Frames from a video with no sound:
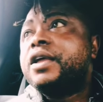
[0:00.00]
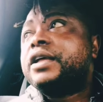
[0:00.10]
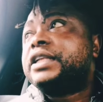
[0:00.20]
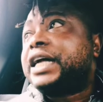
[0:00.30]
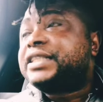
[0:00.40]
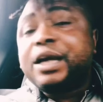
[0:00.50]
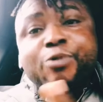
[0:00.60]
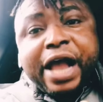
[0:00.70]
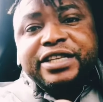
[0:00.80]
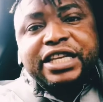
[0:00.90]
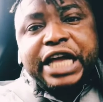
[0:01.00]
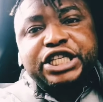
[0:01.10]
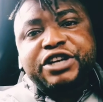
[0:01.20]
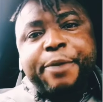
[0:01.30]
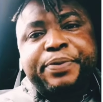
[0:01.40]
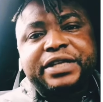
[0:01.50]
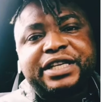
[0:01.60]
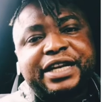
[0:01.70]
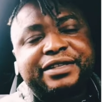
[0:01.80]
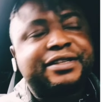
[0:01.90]
that where is the Nigeria
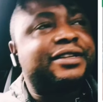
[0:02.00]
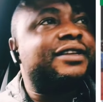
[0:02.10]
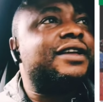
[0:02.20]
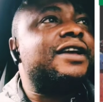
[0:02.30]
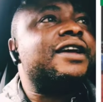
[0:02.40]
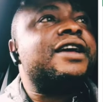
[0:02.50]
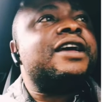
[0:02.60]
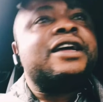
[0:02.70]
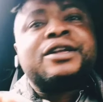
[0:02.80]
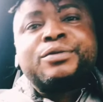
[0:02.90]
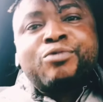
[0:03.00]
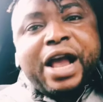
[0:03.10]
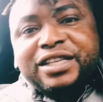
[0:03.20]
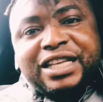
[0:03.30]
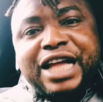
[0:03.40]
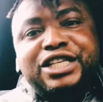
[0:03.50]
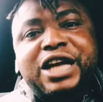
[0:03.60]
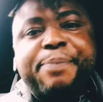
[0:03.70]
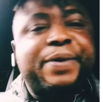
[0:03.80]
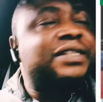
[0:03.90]
president? Where is the
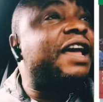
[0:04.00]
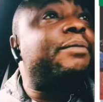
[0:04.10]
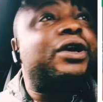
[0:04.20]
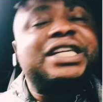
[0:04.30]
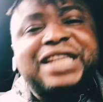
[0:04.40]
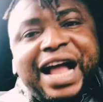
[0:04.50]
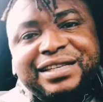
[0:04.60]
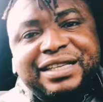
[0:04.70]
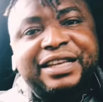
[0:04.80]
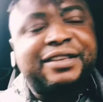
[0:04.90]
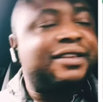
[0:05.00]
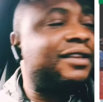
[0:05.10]
Nigeria president? Everybody's asking.